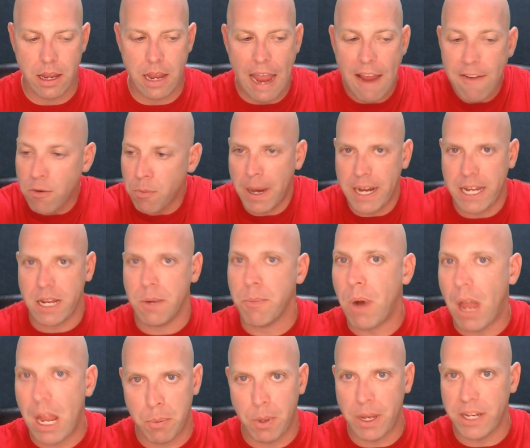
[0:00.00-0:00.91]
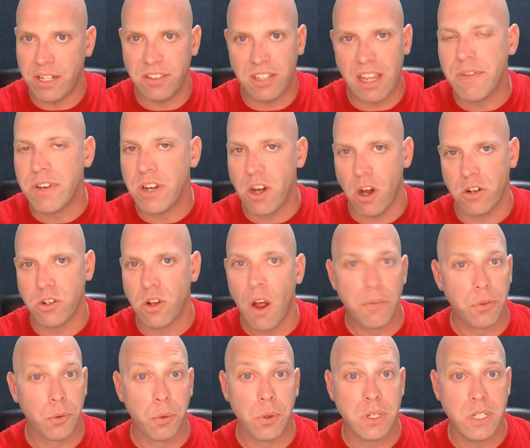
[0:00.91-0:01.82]
everybody can probably play seven yards
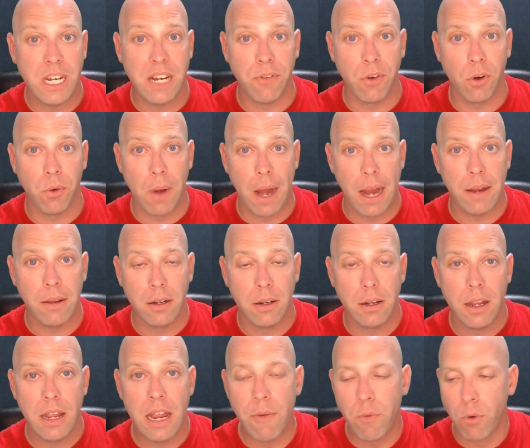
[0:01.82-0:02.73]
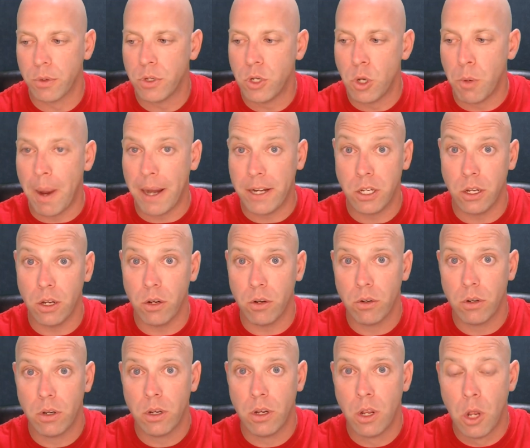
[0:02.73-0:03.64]
off the receiver, right? If we're two by two
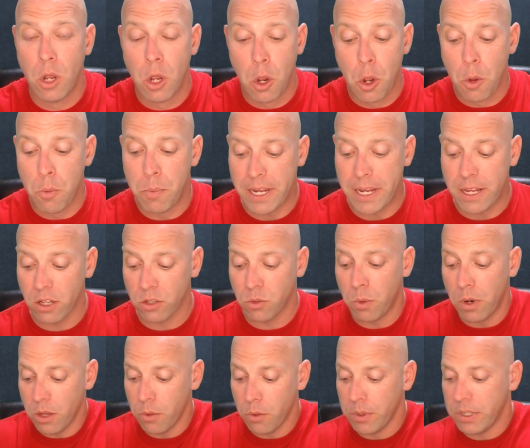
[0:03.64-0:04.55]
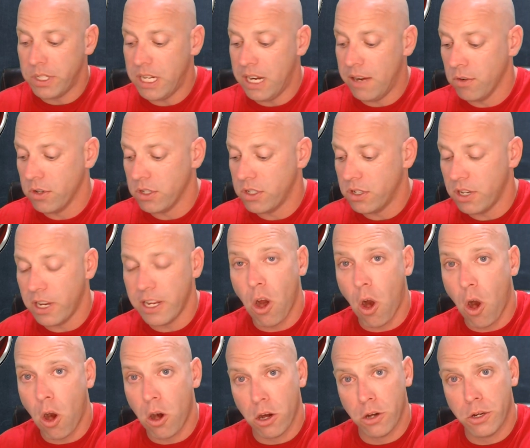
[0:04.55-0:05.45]
because one of the receivers is a
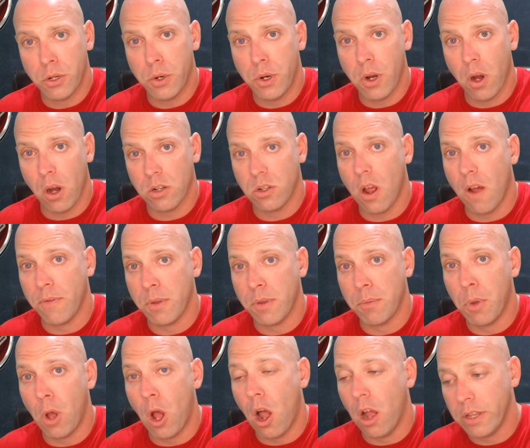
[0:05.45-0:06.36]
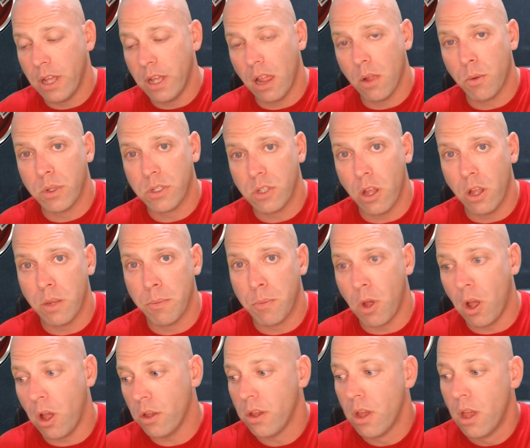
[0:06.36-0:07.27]
yard or two yards off the ball and the other one's on the
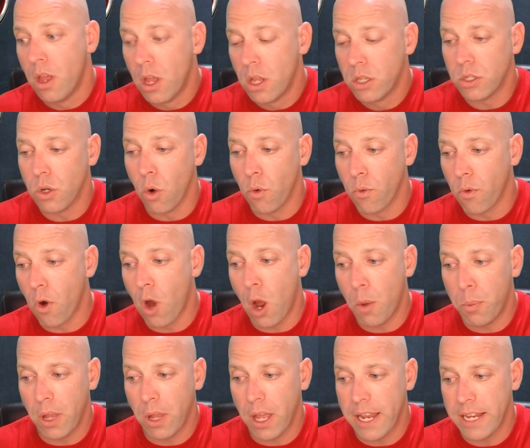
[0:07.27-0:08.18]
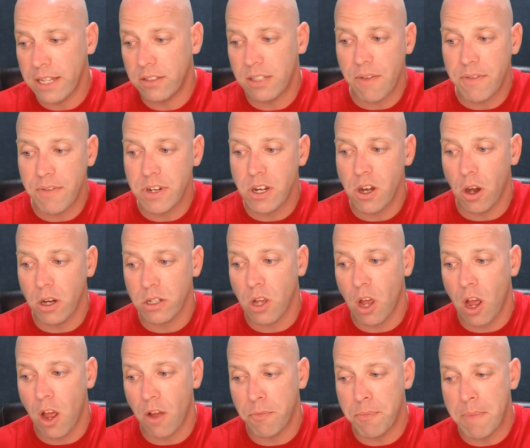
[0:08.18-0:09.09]
ball. So if we're all playing seven yards
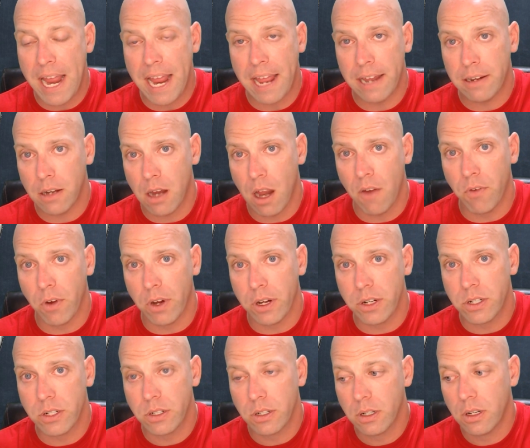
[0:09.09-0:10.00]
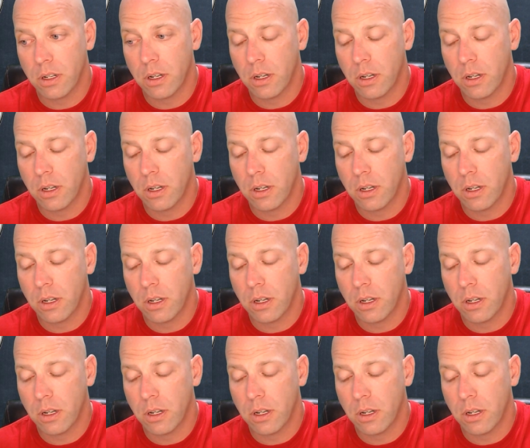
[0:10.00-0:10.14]
off man coverage,